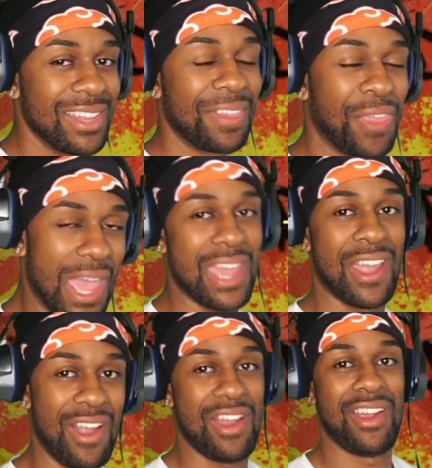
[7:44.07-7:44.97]
Thank
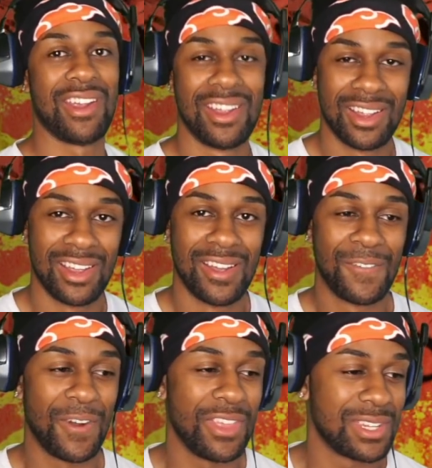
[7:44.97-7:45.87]
her
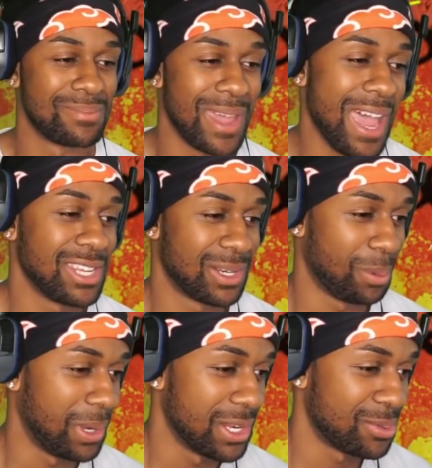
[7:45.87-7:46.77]
for this
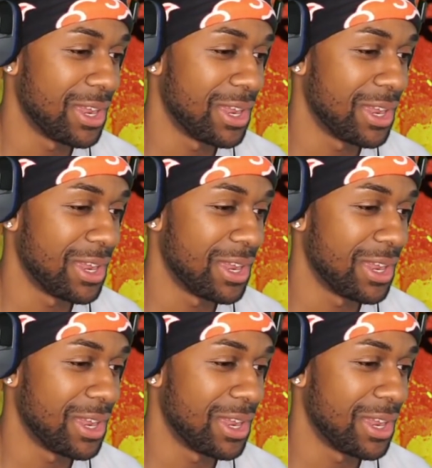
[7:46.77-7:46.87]
masterpiece